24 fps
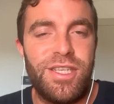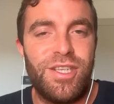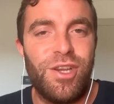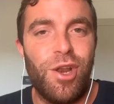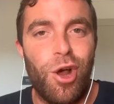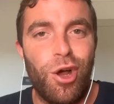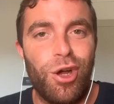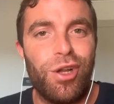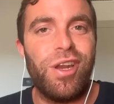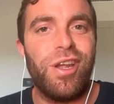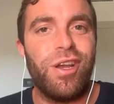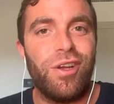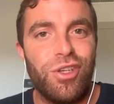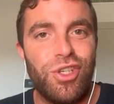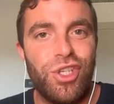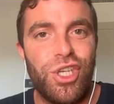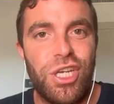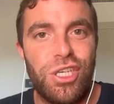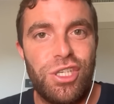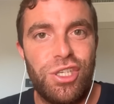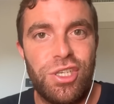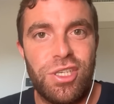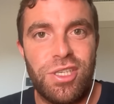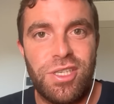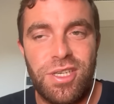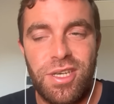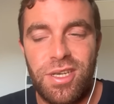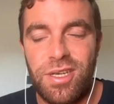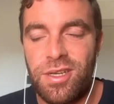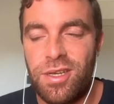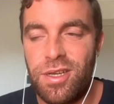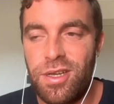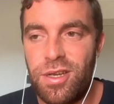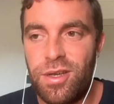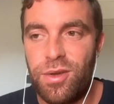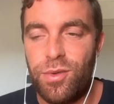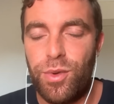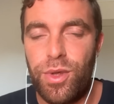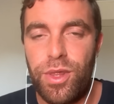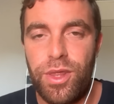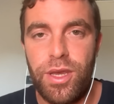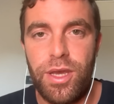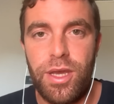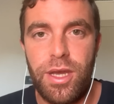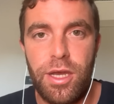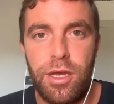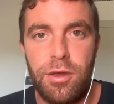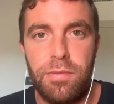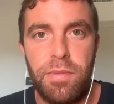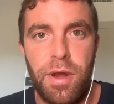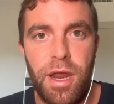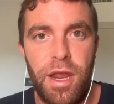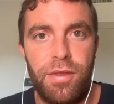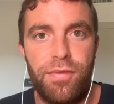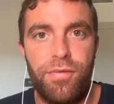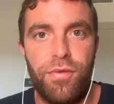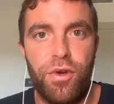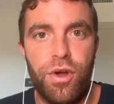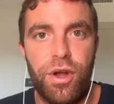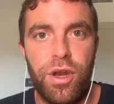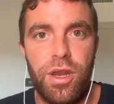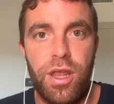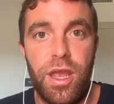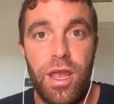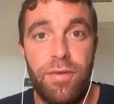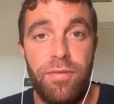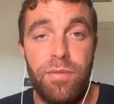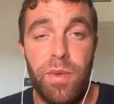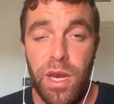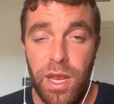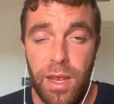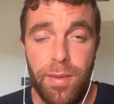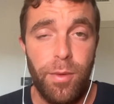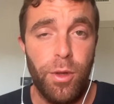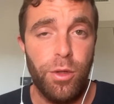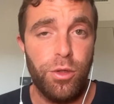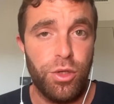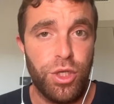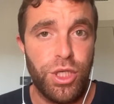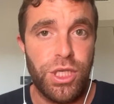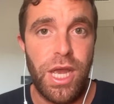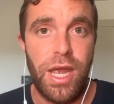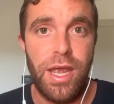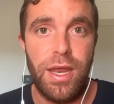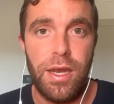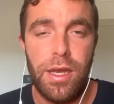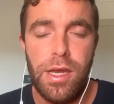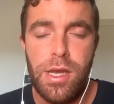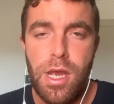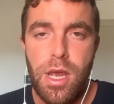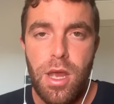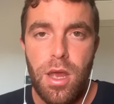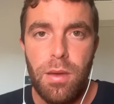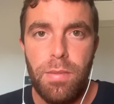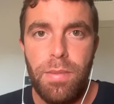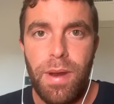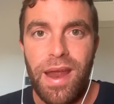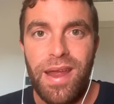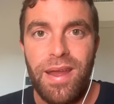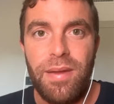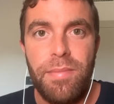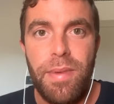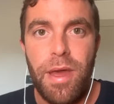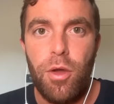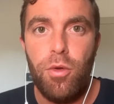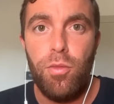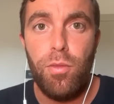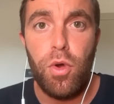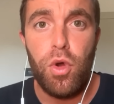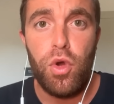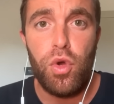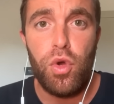long negotiations with Brentford, they've been able to sign Bryan Mbeumo,